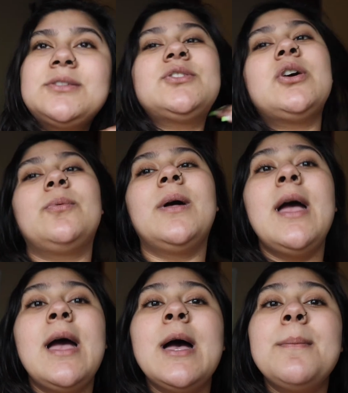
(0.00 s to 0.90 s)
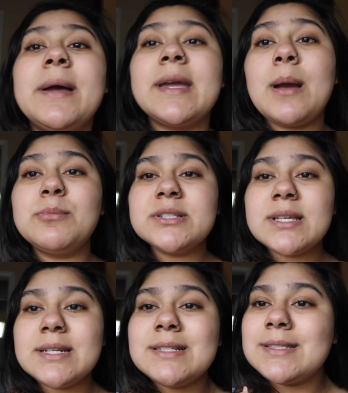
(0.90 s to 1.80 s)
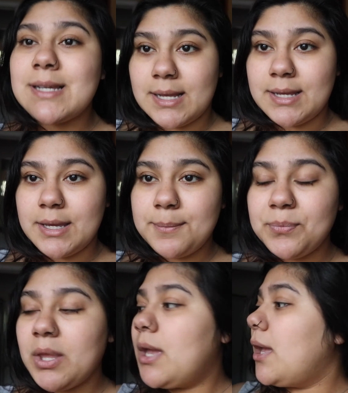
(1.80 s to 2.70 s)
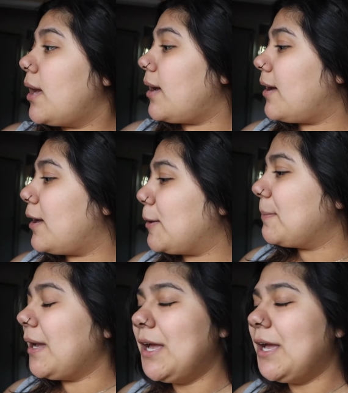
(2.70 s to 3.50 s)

So my camera's gonna die. Um,